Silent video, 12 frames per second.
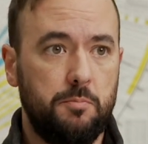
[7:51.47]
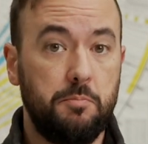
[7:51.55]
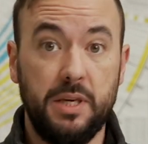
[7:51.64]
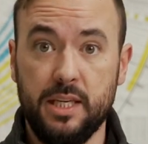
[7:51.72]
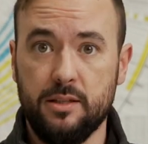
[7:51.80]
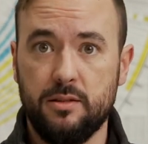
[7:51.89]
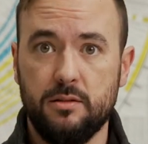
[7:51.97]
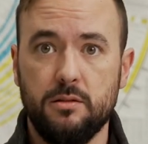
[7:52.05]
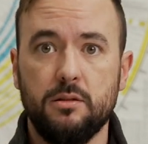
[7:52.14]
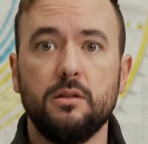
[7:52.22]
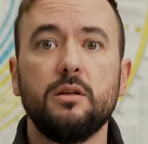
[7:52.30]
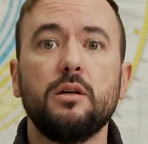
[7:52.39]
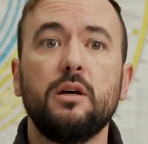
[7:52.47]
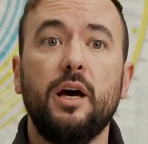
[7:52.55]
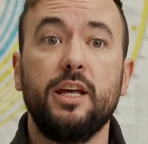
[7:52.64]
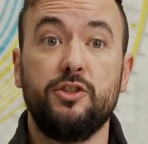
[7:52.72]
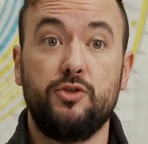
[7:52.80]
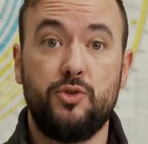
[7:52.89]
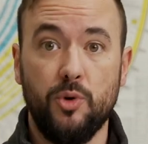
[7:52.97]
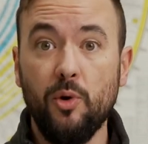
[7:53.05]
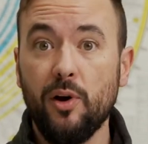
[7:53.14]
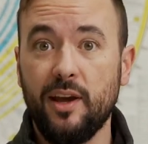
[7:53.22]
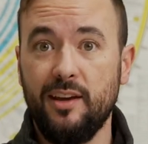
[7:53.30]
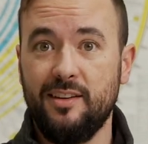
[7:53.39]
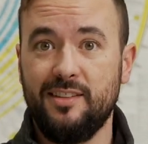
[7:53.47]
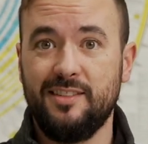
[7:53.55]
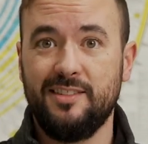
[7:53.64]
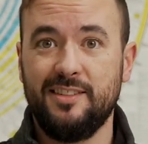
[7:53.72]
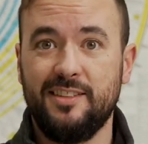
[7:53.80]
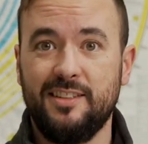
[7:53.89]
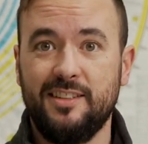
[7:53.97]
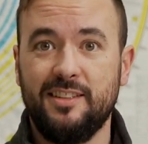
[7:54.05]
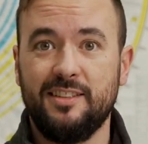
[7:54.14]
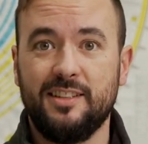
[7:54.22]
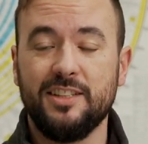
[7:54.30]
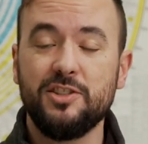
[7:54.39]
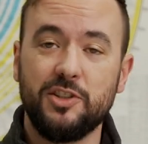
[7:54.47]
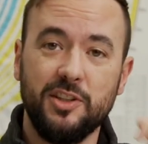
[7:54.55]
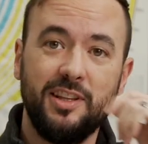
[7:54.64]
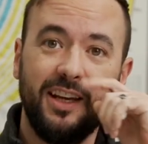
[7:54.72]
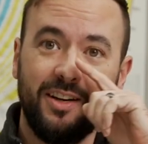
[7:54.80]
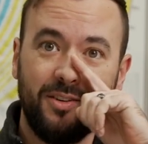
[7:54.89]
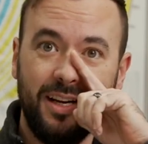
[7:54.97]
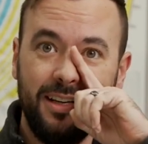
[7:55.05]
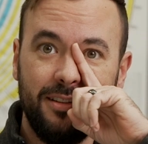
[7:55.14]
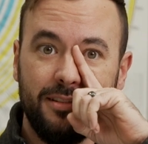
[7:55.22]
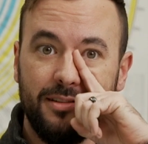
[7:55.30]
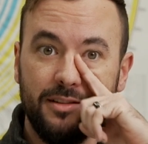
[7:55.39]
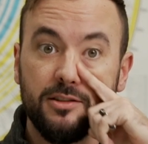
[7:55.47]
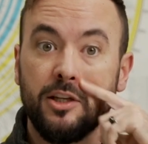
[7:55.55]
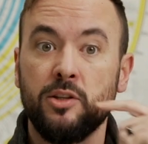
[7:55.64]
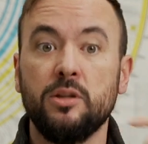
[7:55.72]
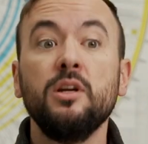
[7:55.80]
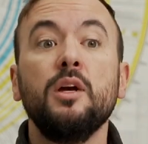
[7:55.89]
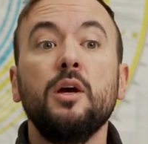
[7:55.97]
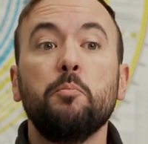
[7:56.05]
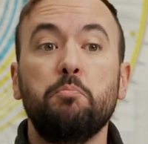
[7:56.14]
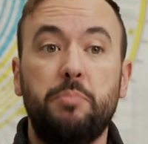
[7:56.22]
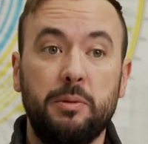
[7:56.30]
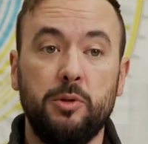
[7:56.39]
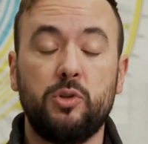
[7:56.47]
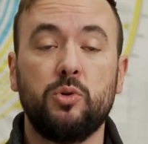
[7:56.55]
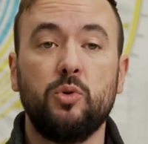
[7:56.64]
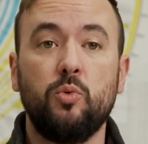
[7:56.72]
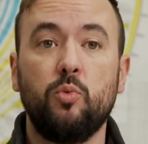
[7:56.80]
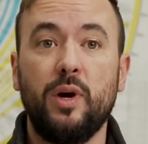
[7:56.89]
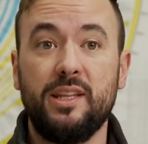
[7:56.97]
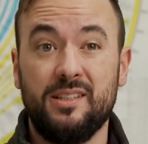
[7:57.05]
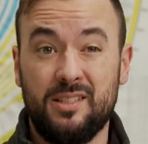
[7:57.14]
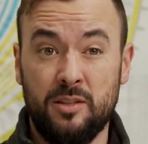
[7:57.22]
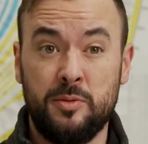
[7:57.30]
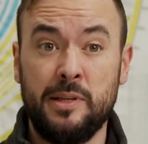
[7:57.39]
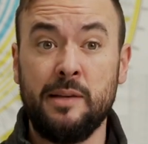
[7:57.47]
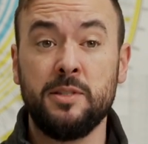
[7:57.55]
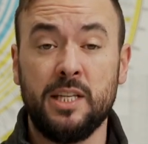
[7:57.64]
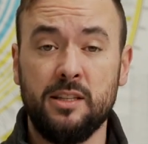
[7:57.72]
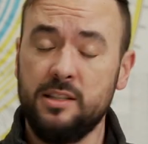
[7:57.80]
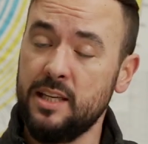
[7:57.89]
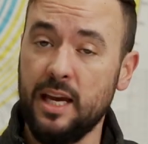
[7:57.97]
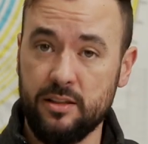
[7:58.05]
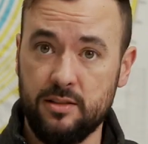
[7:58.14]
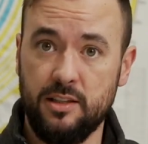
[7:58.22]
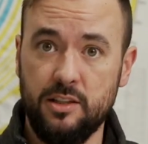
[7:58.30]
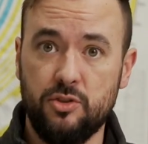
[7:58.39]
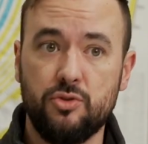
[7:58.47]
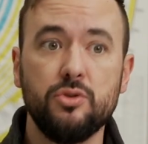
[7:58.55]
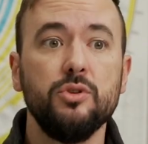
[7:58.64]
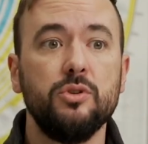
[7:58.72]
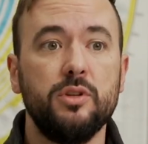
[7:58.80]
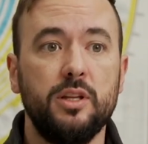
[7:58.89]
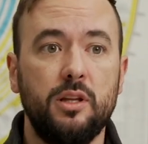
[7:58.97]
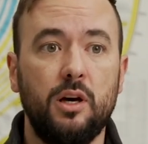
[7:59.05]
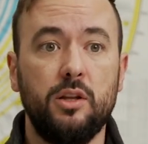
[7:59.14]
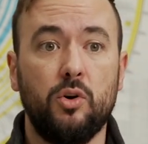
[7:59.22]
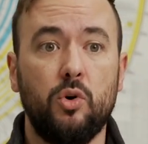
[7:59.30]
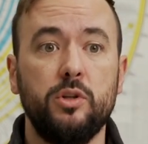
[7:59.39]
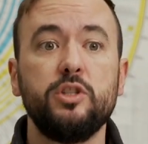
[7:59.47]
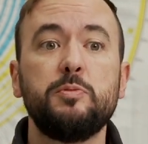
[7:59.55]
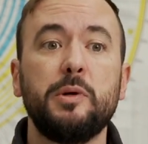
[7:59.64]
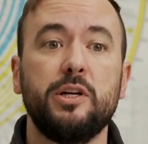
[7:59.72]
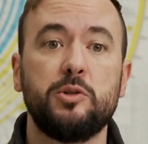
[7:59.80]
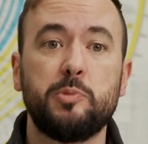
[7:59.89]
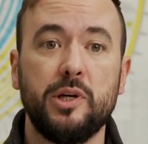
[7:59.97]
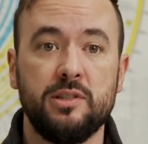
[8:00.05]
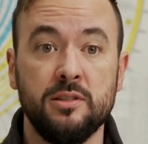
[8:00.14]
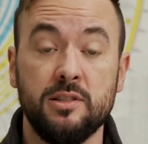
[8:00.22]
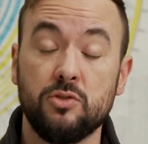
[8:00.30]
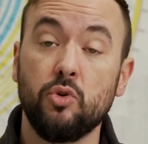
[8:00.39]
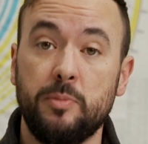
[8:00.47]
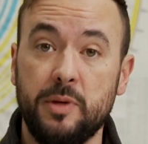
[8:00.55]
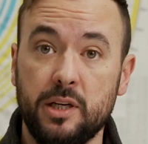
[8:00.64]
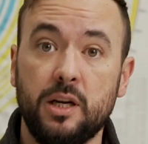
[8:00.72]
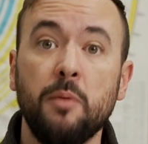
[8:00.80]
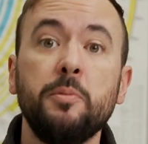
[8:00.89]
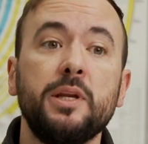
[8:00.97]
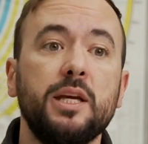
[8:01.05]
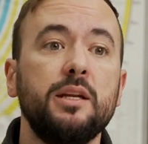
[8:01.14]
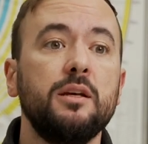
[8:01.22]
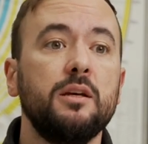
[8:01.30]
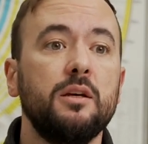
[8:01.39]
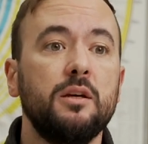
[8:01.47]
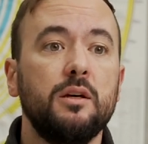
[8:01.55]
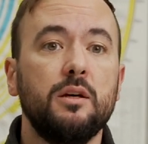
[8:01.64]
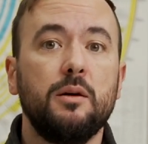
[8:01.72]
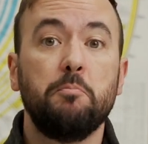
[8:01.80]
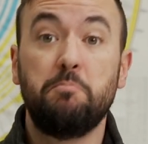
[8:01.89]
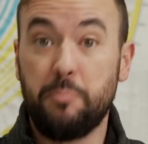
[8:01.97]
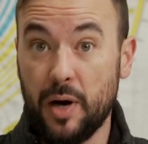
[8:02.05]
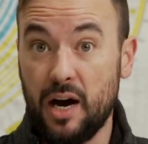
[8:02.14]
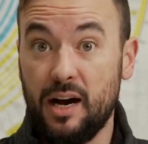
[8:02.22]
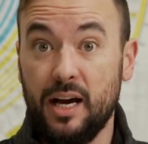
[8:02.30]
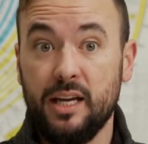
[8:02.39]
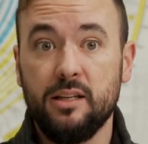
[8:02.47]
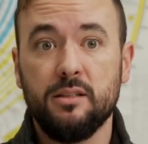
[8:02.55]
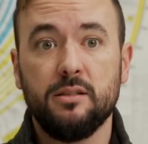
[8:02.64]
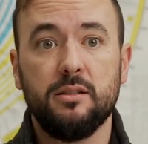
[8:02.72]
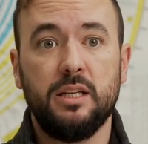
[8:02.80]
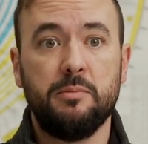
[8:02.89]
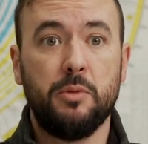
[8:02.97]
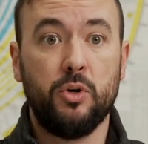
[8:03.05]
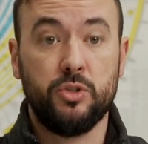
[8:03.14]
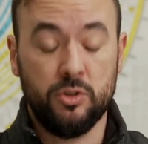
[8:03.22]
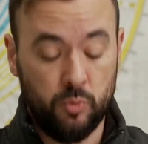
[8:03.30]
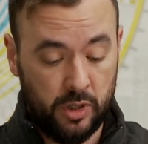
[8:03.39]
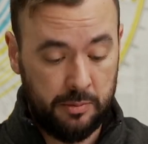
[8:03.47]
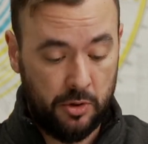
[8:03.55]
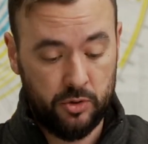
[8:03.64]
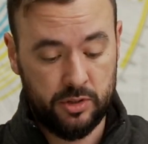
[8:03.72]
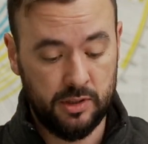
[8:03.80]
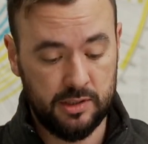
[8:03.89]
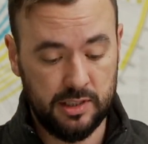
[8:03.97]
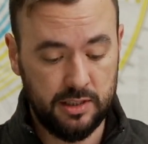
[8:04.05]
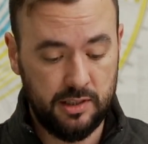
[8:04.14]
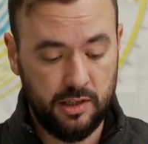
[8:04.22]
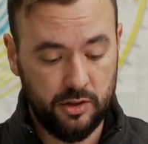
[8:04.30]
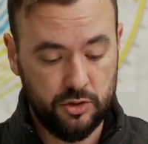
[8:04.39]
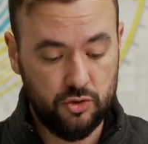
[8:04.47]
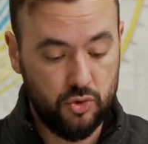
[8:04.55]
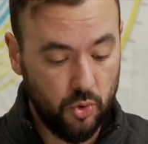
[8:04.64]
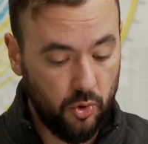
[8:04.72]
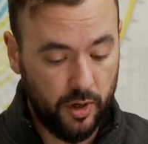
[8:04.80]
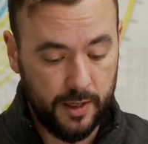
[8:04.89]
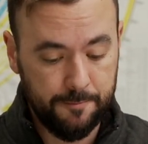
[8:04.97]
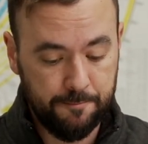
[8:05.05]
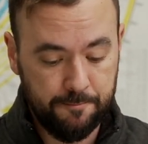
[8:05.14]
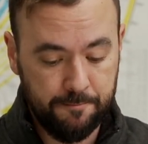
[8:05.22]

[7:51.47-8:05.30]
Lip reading: peace and joy. That's a good thing, right? Another biblical way that to substantiate that, yes, it is true that the Holy Spirit's presence is to be accompanied by emotion. One emotion that's listed here is joy,